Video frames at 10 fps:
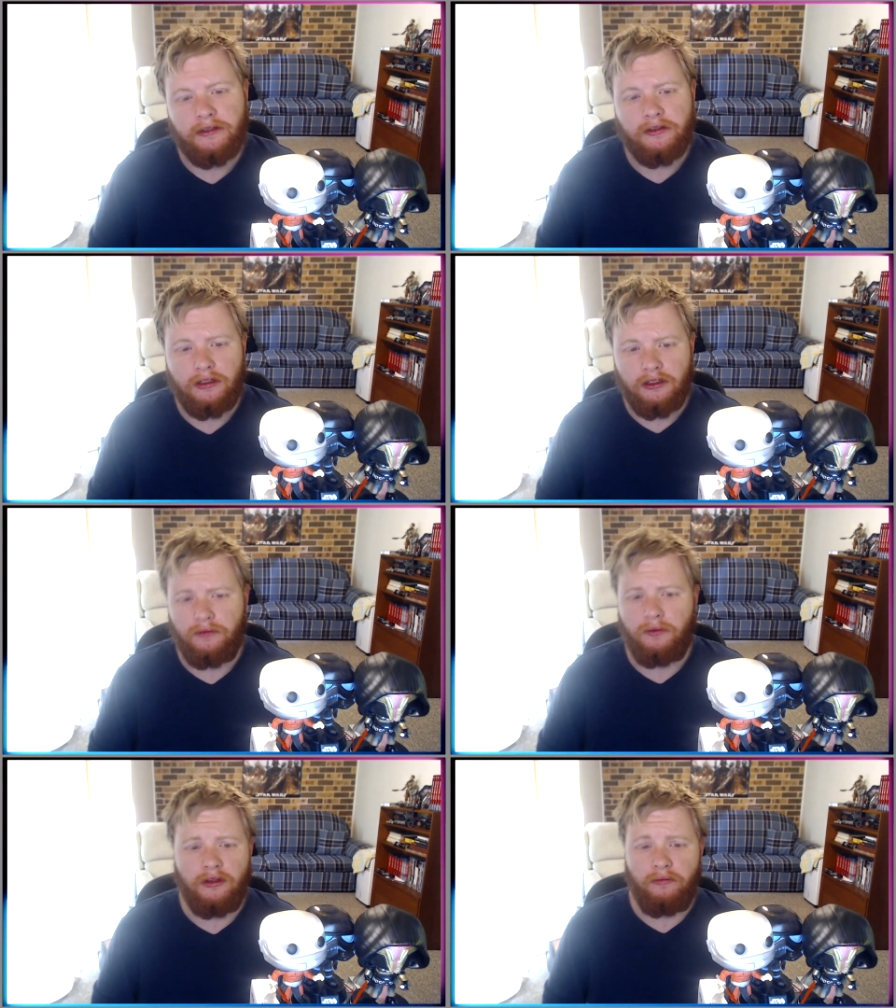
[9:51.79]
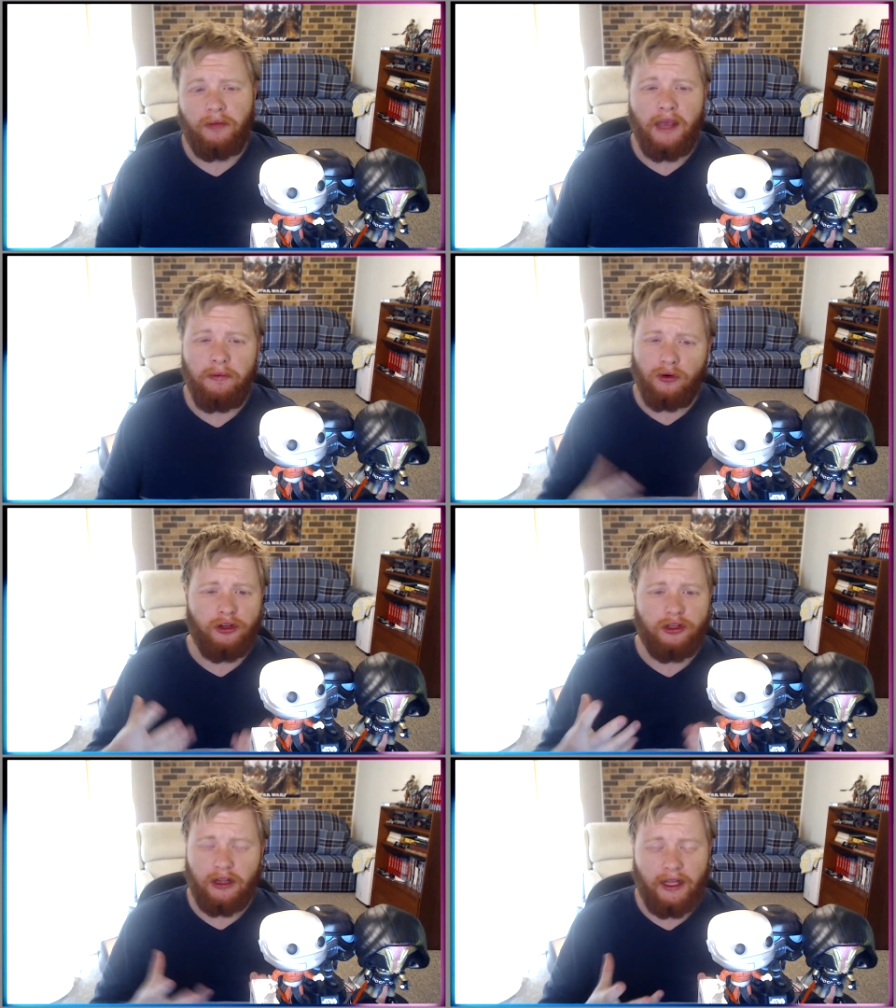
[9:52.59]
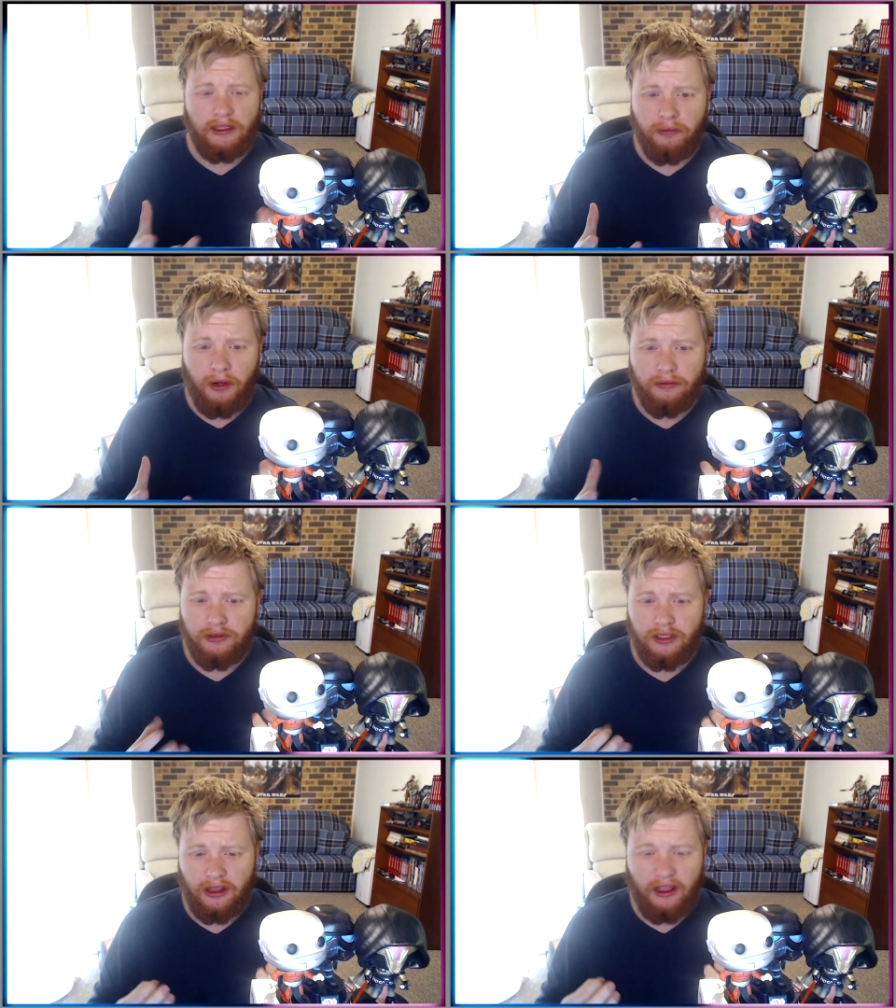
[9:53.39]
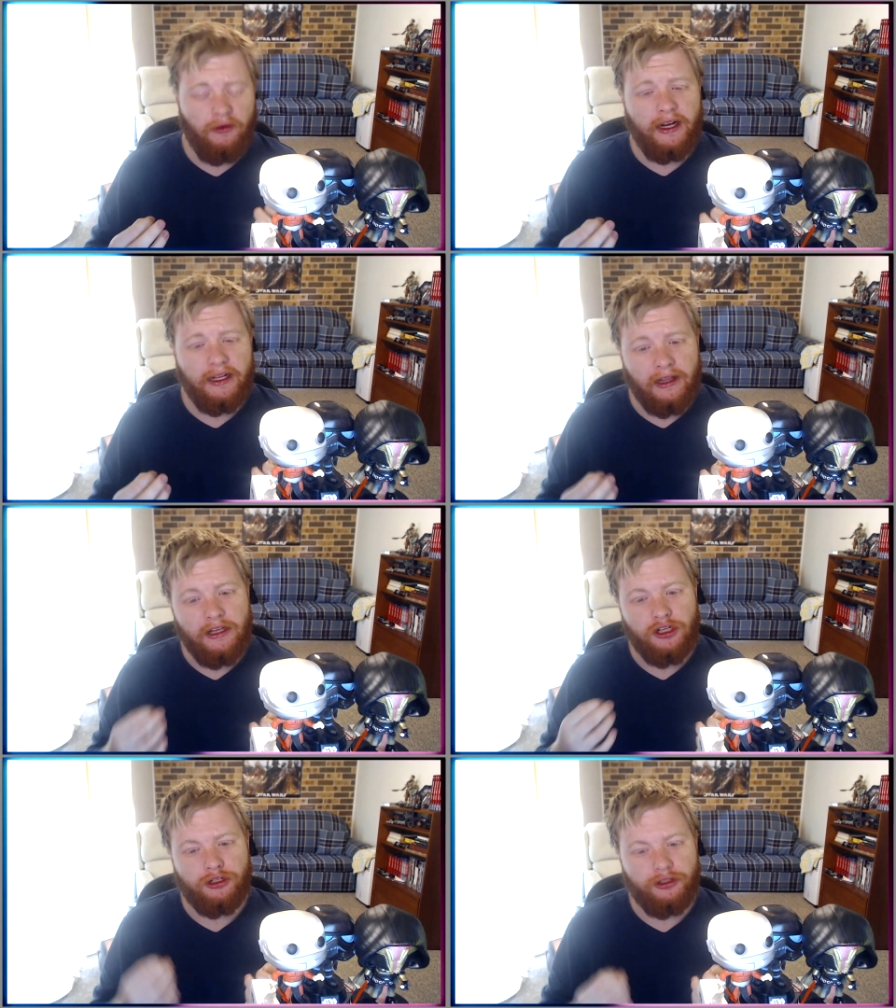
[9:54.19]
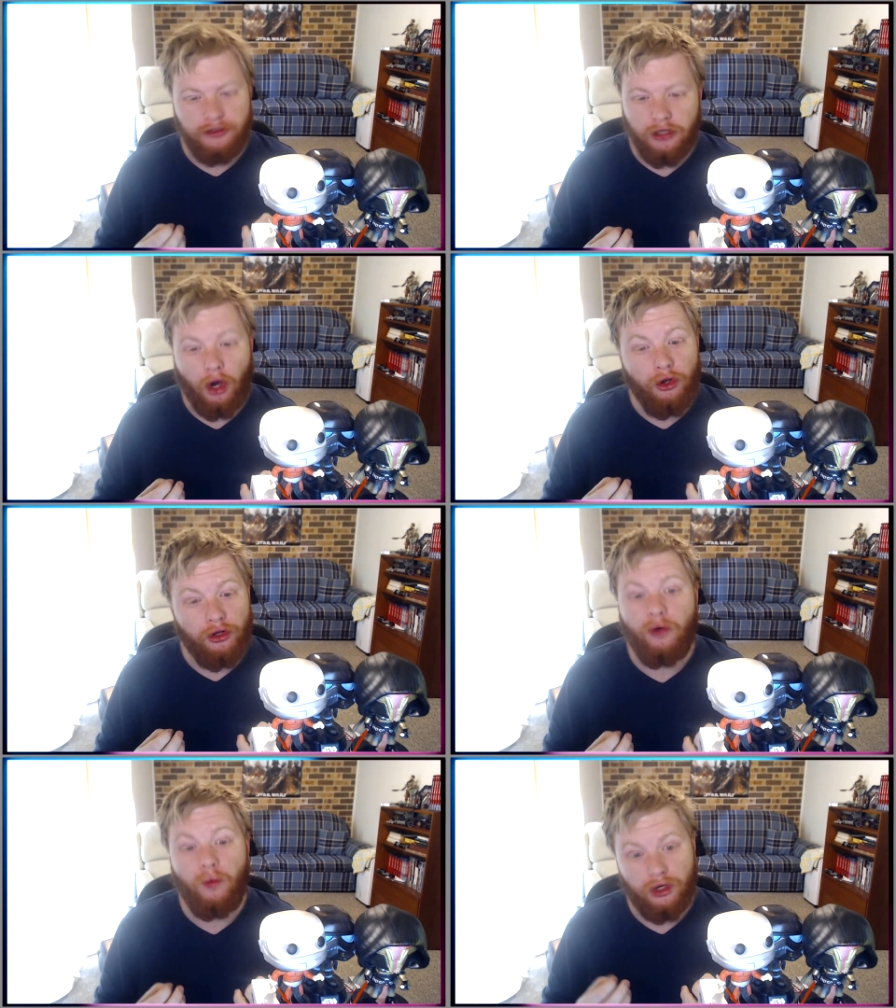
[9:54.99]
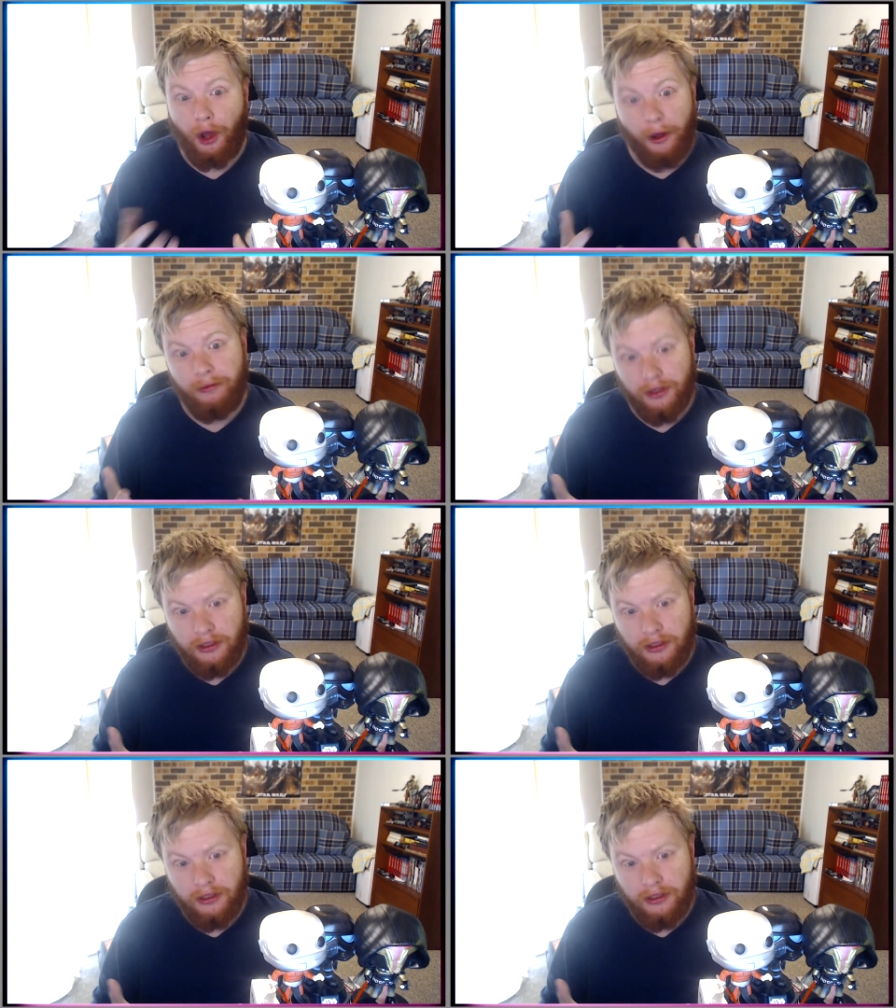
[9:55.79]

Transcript: Because people who collect the pops theoretically should know, you would hope.